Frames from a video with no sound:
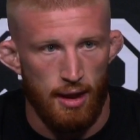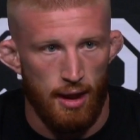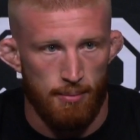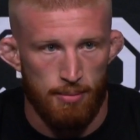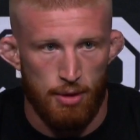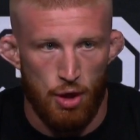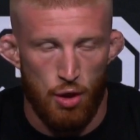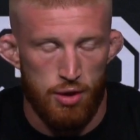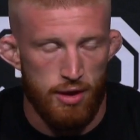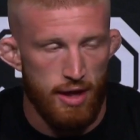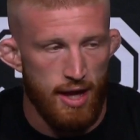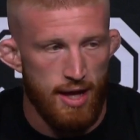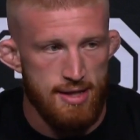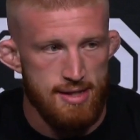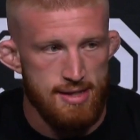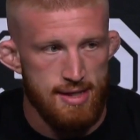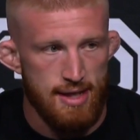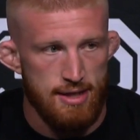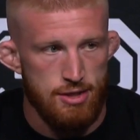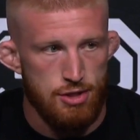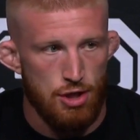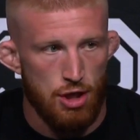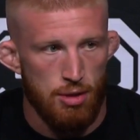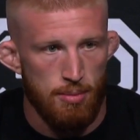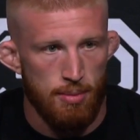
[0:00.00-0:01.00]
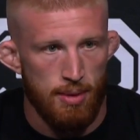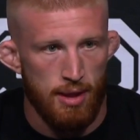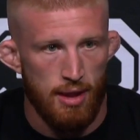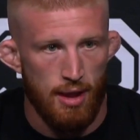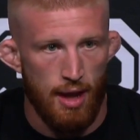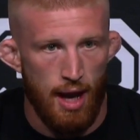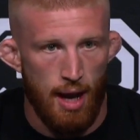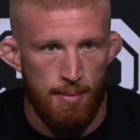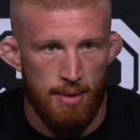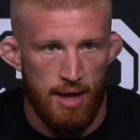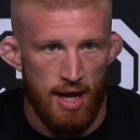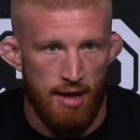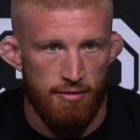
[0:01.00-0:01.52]
Going to the NCAA tournament,
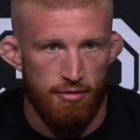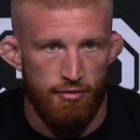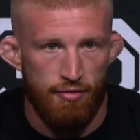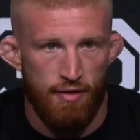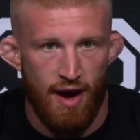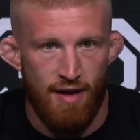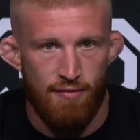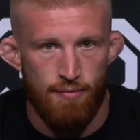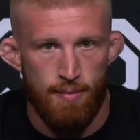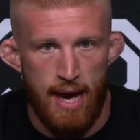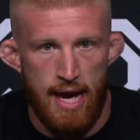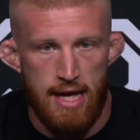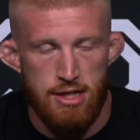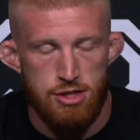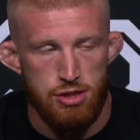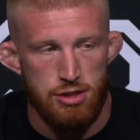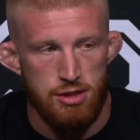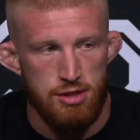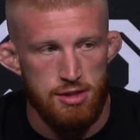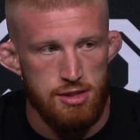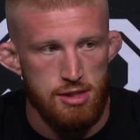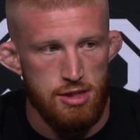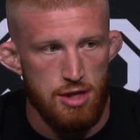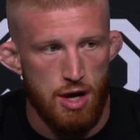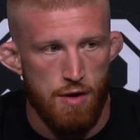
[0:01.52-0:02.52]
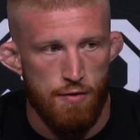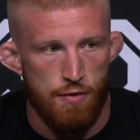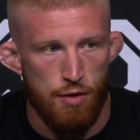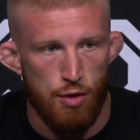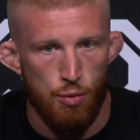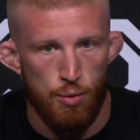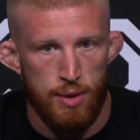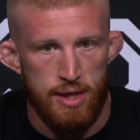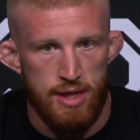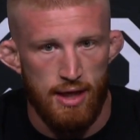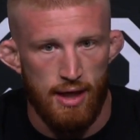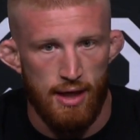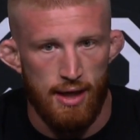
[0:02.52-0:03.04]
I'm going to have 5 matches over a
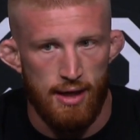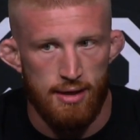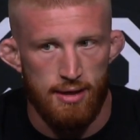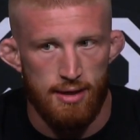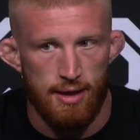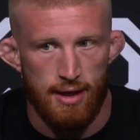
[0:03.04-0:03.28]
weekend,